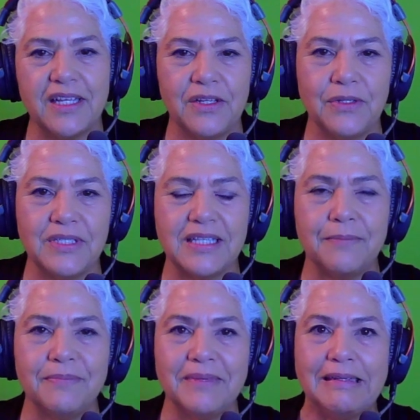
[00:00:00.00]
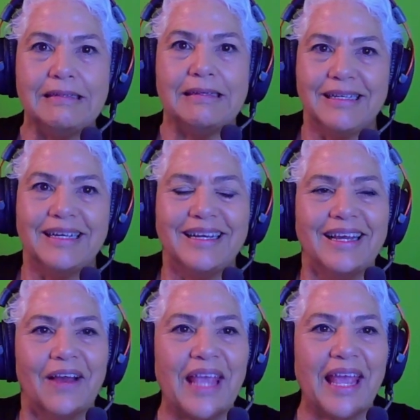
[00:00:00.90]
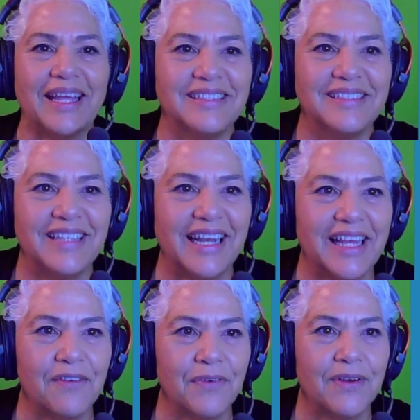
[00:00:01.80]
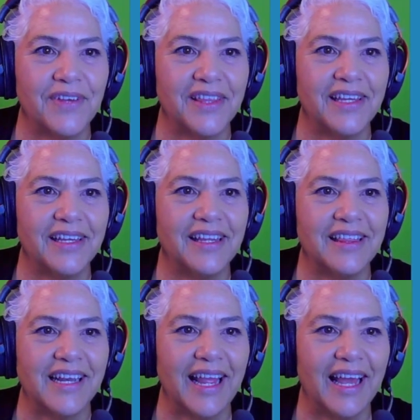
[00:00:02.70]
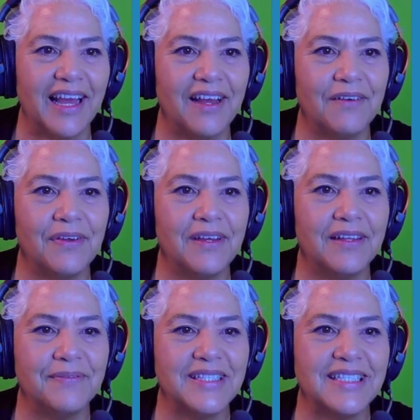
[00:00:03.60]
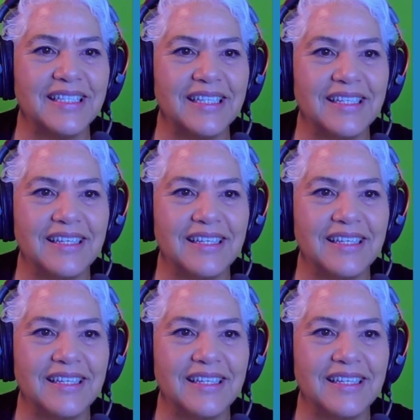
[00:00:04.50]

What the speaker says: can use them. Okay, did I cover everything that I have? Let me see.